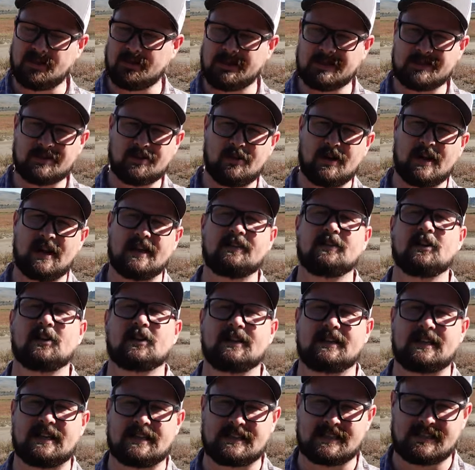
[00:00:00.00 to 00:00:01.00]
so let's go ahead and
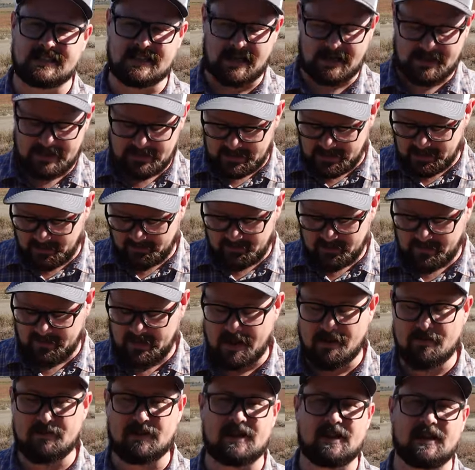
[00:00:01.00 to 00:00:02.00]
look at that second gift, and
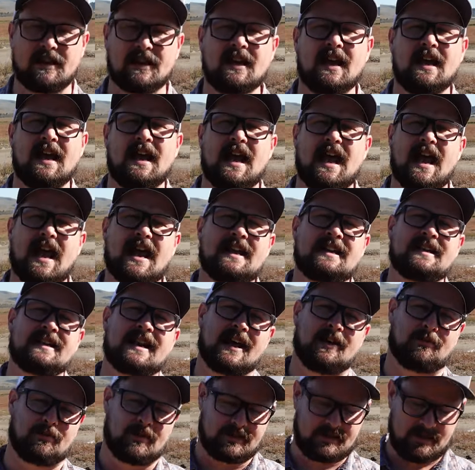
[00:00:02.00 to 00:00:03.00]
that being a
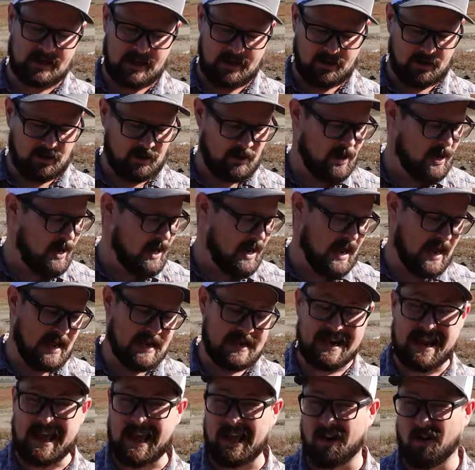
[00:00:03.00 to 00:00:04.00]
net retainer, a
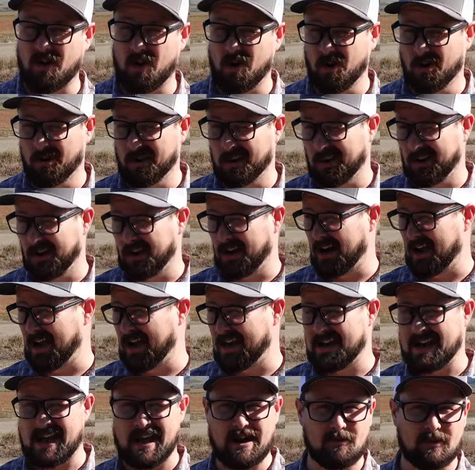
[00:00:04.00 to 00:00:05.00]
net holder,
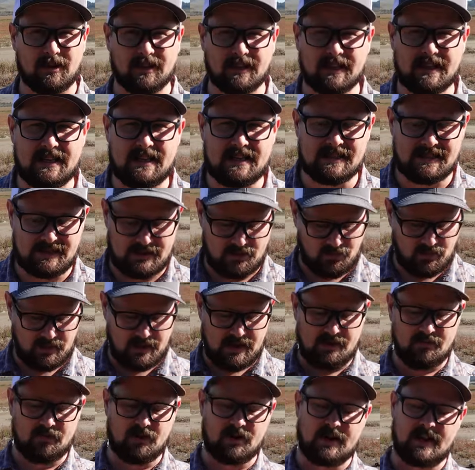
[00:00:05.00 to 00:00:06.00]
a net release,
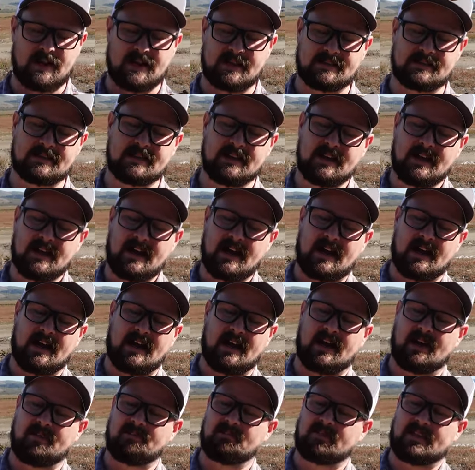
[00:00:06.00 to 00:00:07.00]
whatever it is.
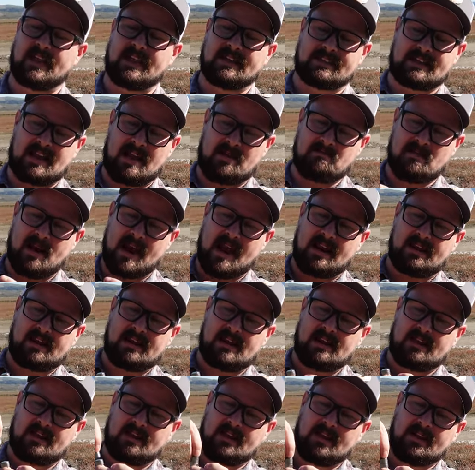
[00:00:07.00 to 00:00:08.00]
It's a
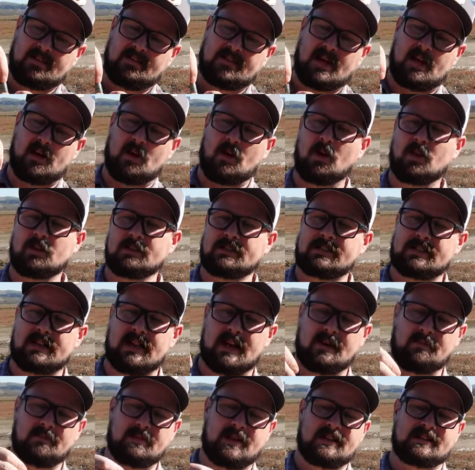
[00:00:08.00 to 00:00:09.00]
magnet that holds it
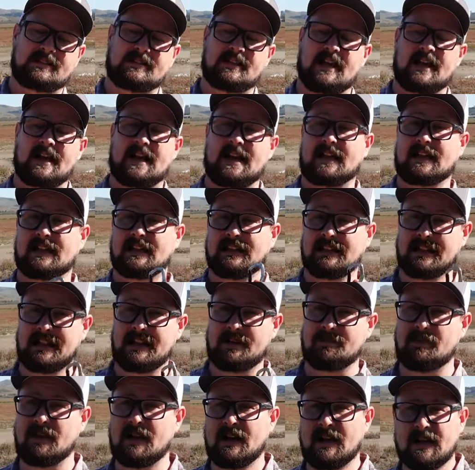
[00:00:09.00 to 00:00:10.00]
up. It's got a
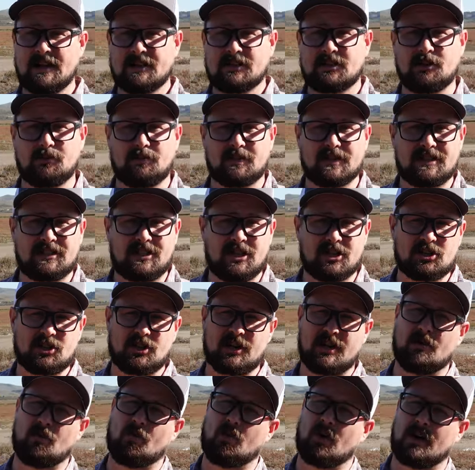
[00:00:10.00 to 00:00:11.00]
clip to
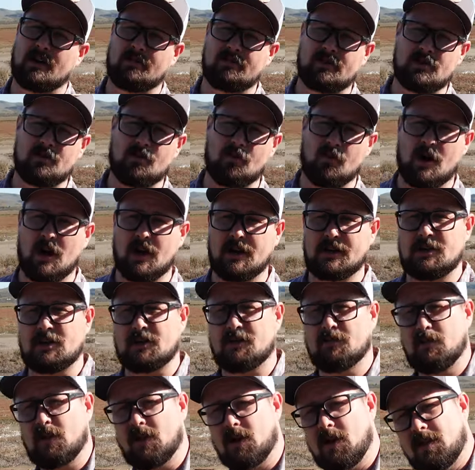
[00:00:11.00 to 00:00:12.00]
position it wherever you want. You
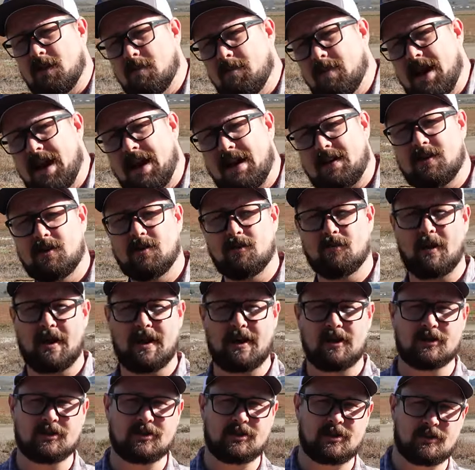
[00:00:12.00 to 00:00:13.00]
can put it on the back of your
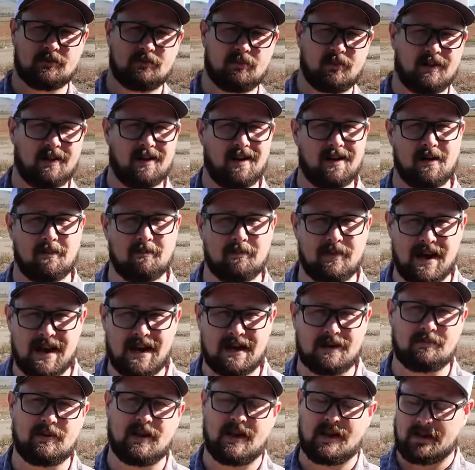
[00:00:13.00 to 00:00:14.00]
waders. You can put it on a
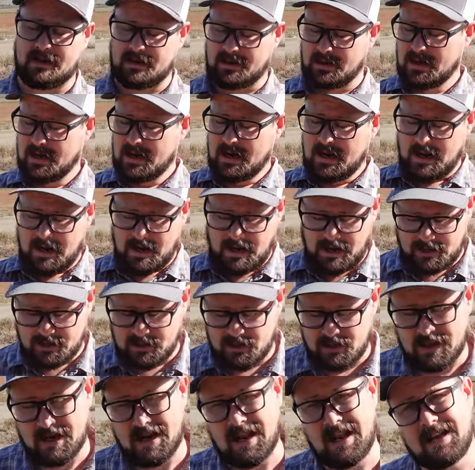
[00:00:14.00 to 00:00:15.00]
backpack.
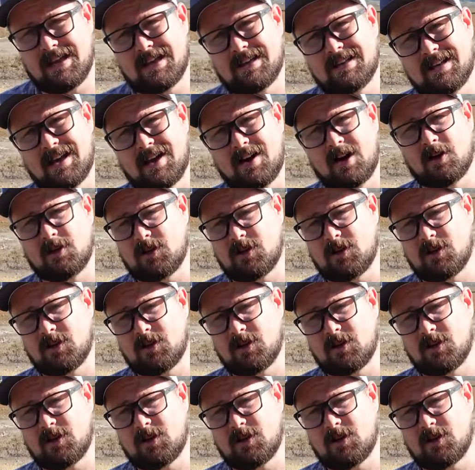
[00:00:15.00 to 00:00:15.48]
You can hang it down